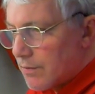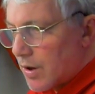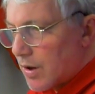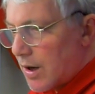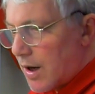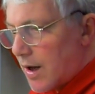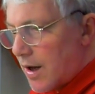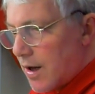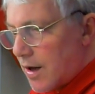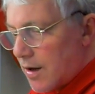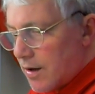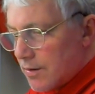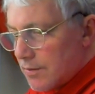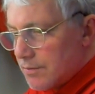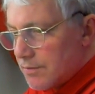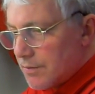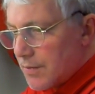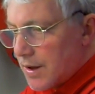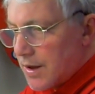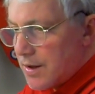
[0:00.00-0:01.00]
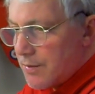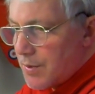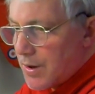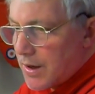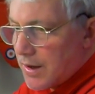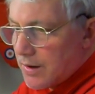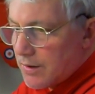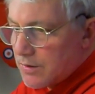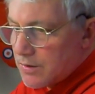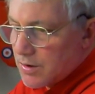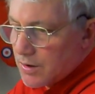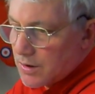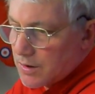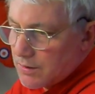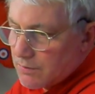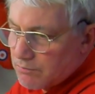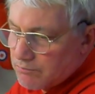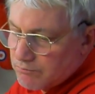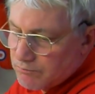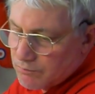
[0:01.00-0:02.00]
an hour maybe
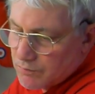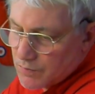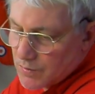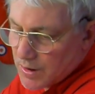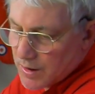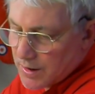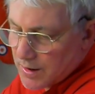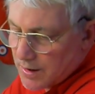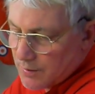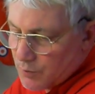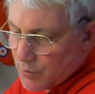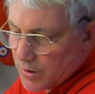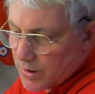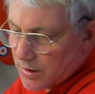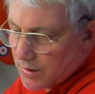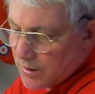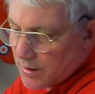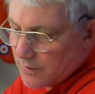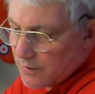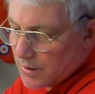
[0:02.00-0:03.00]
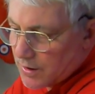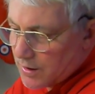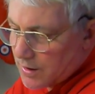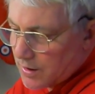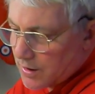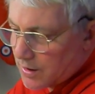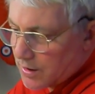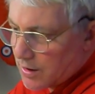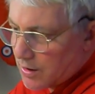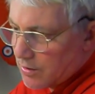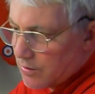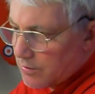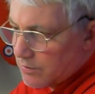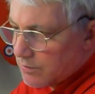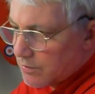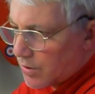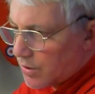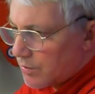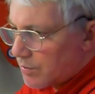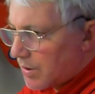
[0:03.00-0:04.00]
and then we can give it another coat.
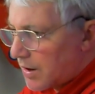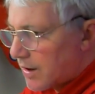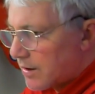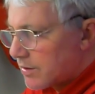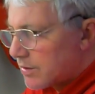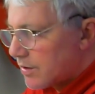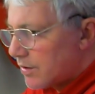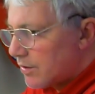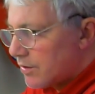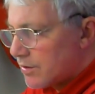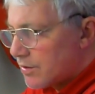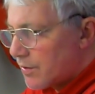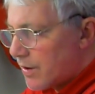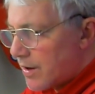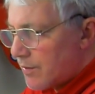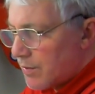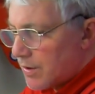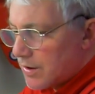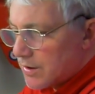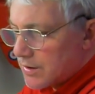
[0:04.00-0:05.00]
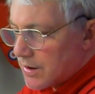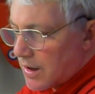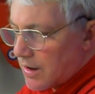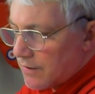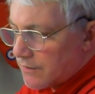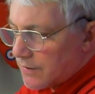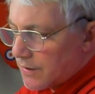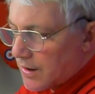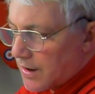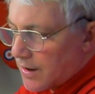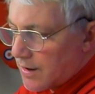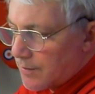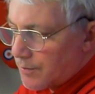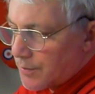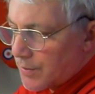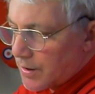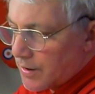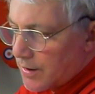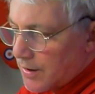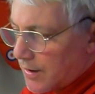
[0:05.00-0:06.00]
Might be able to in 20 minutes, half an hour,
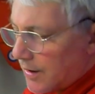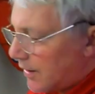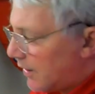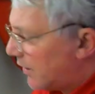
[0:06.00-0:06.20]
but